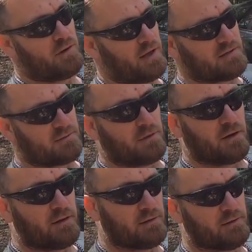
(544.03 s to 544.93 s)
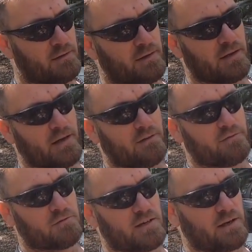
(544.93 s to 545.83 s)
hence why the
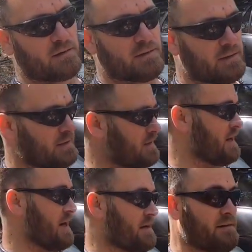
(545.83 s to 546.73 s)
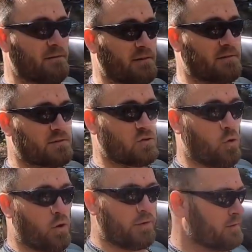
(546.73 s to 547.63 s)
fuel tank guard is gone.